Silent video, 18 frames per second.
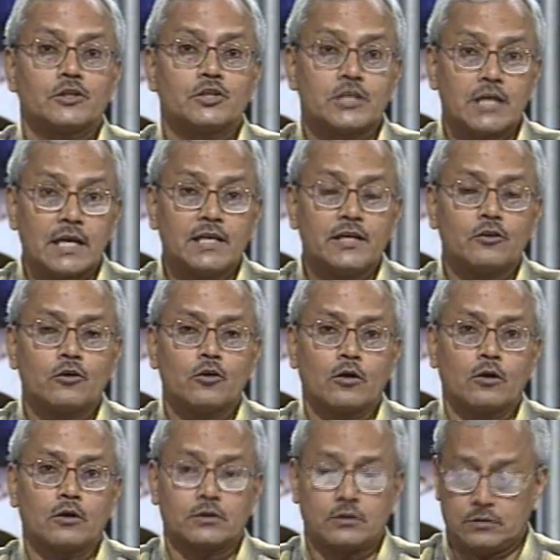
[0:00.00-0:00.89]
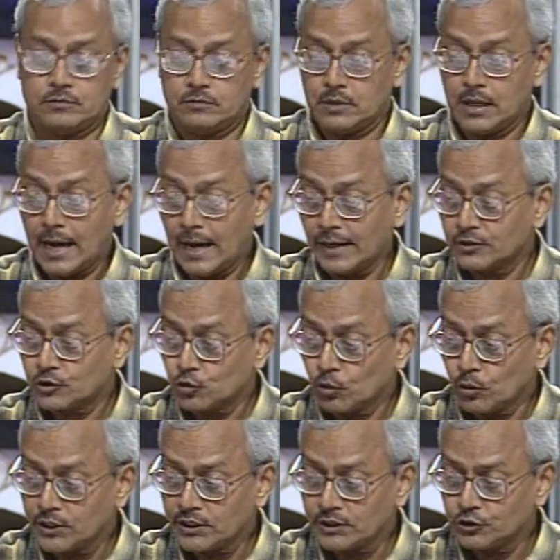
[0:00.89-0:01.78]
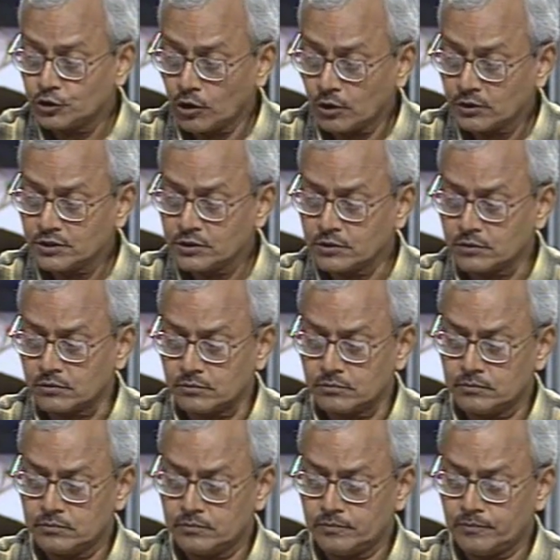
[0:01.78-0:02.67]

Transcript: Shelley thought, and so did Johnson.